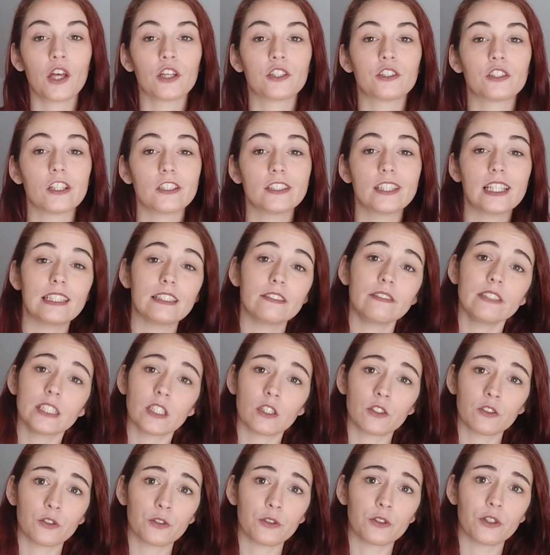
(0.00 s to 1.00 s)
So they're living
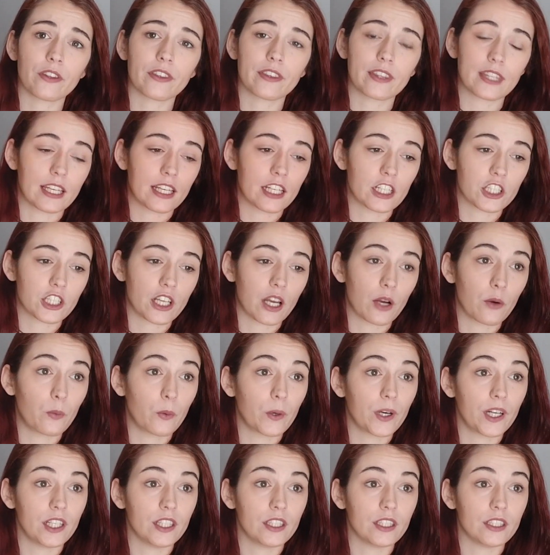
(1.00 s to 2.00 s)
on Earthasia,
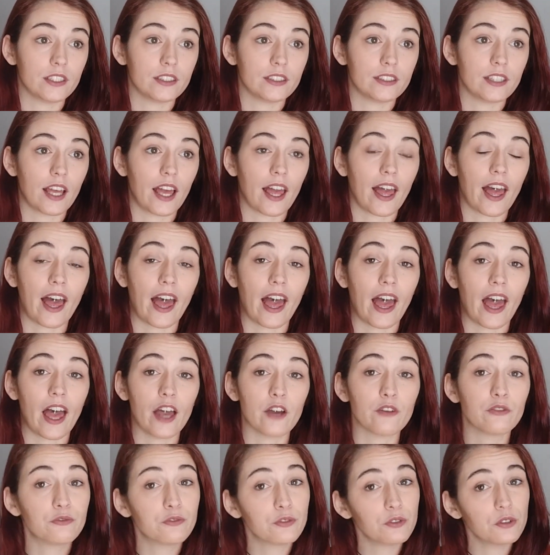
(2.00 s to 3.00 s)
where they
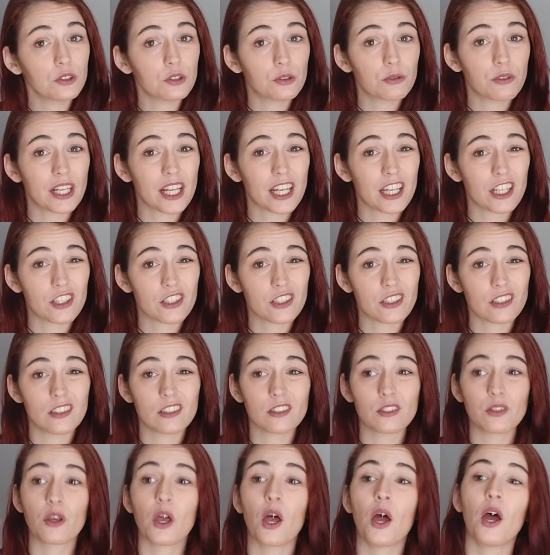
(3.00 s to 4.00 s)
have food
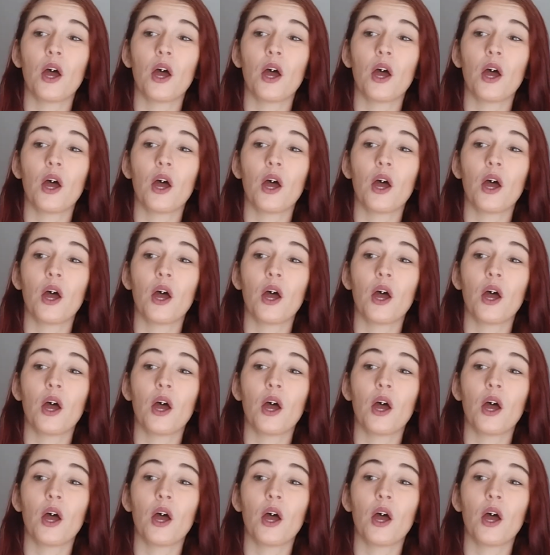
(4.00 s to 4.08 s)
rations,